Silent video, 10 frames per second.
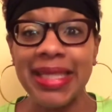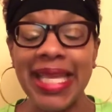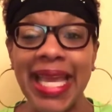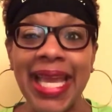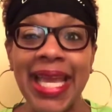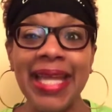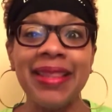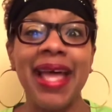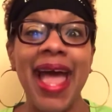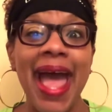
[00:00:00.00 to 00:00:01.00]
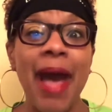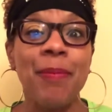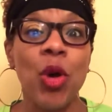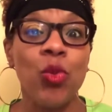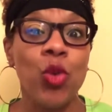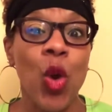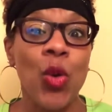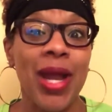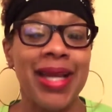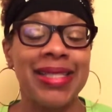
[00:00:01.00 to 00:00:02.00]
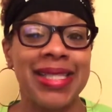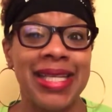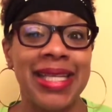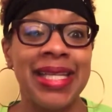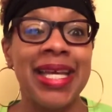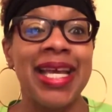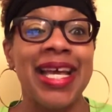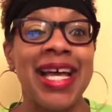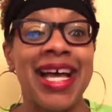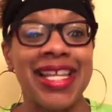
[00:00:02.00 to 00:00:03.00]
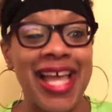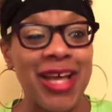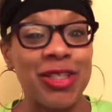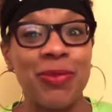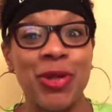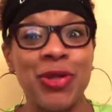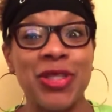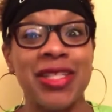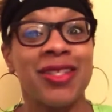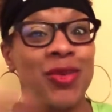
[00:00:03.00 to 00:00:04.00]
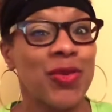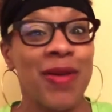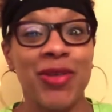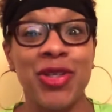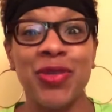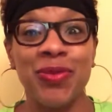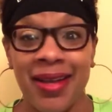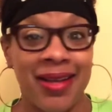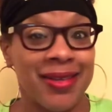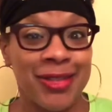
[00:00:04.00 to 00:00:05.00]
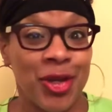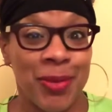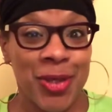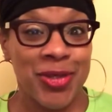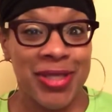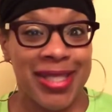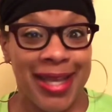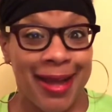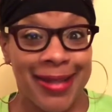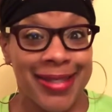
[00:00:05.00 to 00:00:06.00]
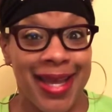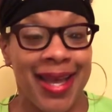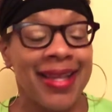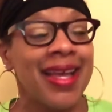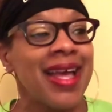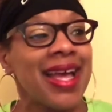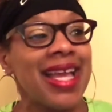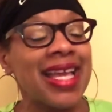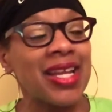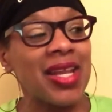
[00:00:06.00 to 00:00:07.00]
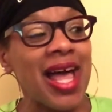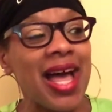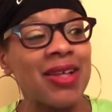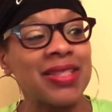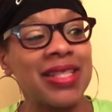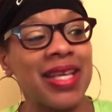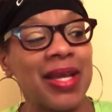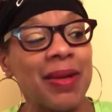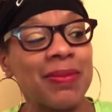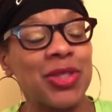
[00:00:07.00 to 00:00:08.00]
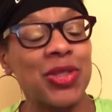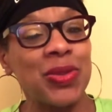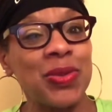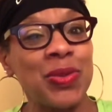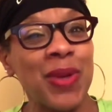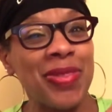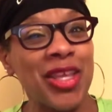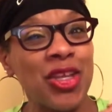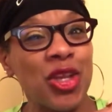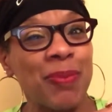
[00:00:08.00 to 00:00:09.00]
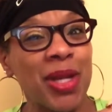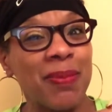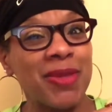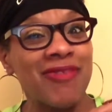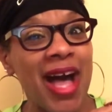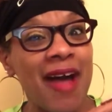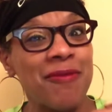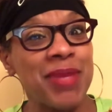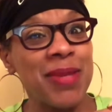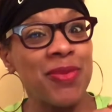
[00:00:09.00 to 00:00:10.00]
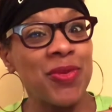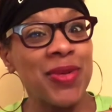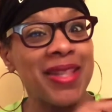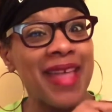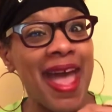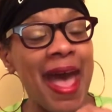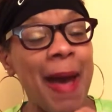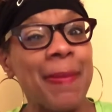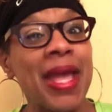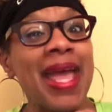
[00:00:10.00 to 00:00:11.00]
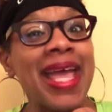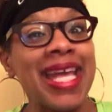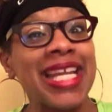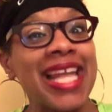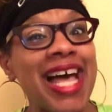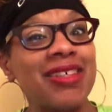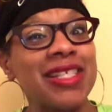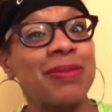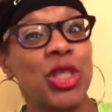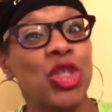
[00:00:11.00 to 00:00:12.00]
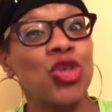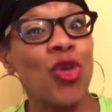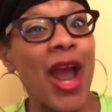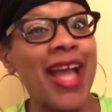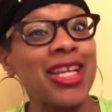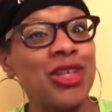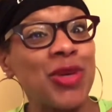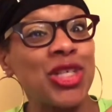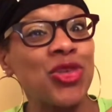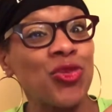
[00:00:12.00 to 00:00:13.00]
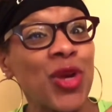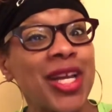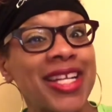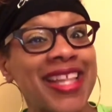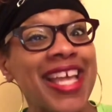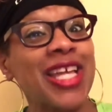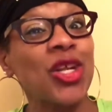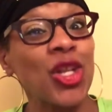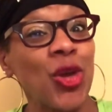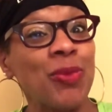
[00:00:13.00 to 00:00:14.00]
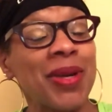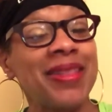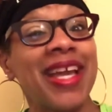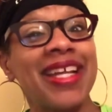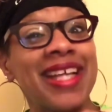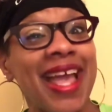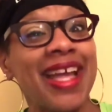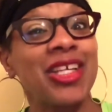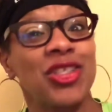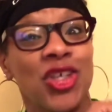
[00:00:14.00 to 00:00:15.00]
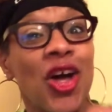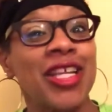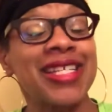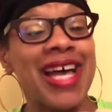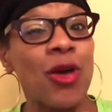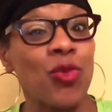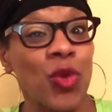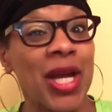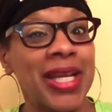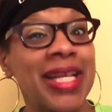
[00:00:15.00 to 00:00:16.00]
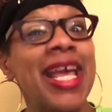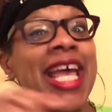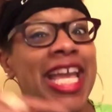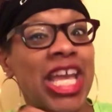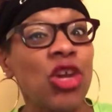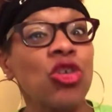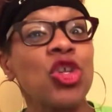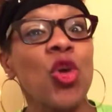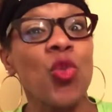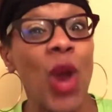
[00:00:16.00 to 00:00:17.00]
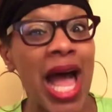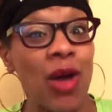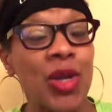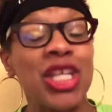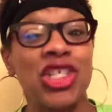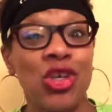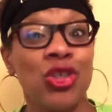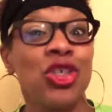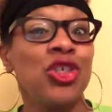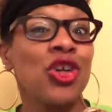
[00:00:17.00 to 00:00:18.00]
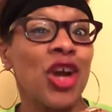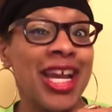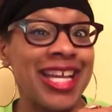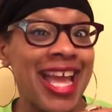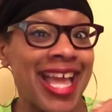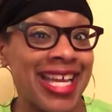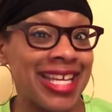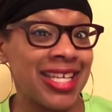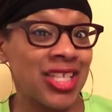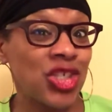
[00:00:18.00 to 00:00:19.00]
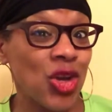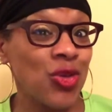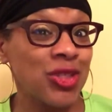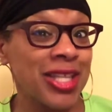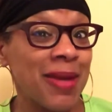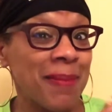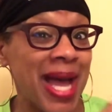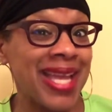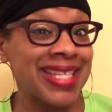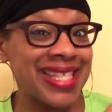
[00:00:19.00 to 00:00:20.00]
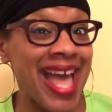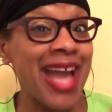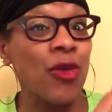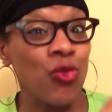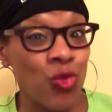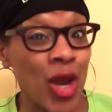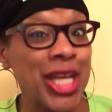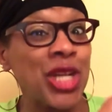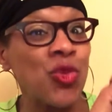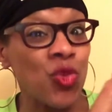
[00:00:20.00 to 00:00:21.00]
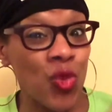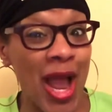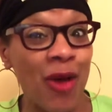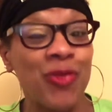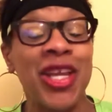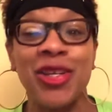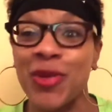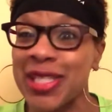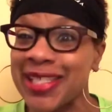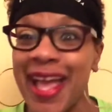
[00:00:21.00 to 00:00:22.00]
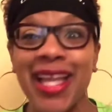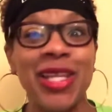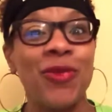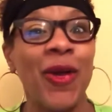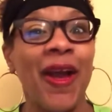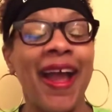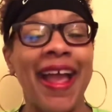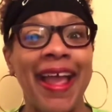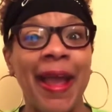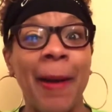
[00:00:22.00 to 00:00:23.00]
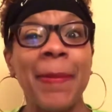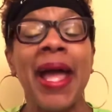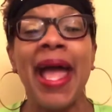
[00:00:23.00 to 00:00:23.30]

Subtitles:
and the app on Road ID allows the person, whoever your emergency contact, it allows them to, I think you can put up to 5 people in the app. It allows them to track you as you're running. They get an alert button that, hey, Sean is out running. Here's her route. It shows you it shows them my exact running route. They know exactly where I am.